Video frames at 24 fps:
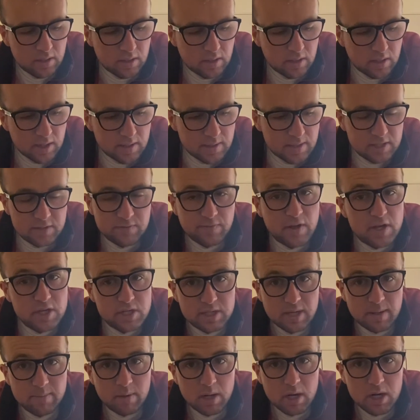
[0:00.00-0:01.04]
In this
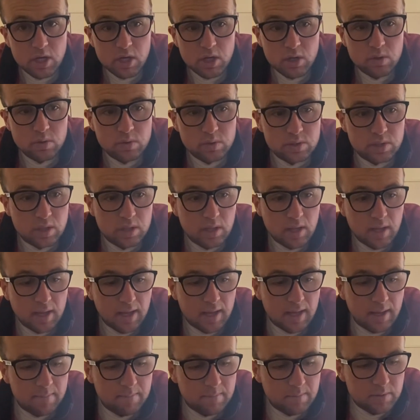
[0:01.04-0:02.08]
version, I'm going to use
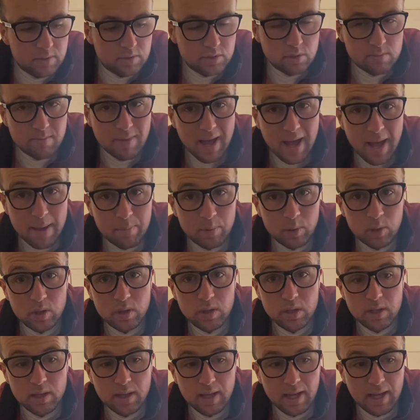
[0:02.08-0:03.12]
some
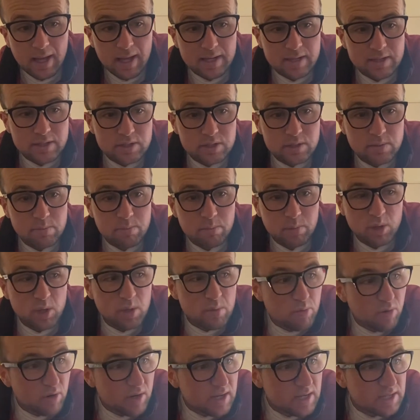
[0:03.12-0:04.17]
apple and some
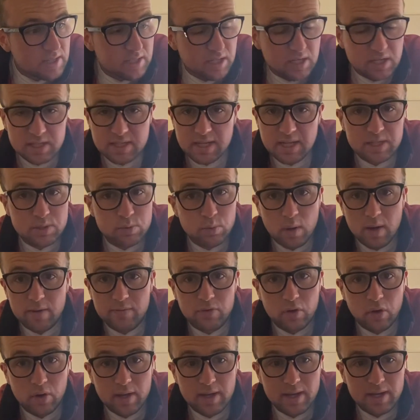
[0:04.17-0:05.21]
blueberries because that's what I've
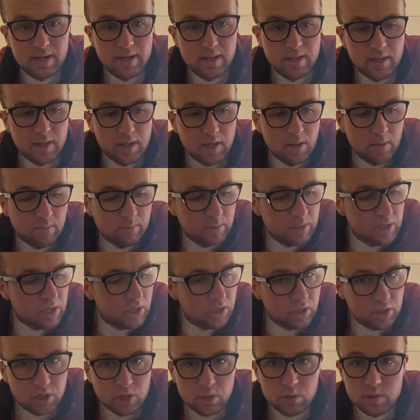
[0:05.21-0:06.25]
got in, but you
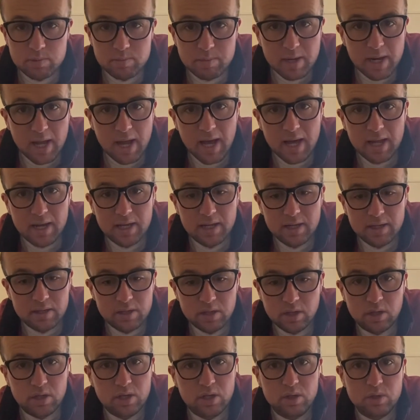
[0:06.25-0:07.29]
can use banana,
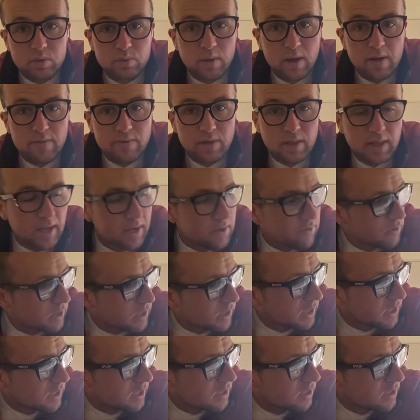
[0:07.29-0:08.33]
you can use whatever you like really.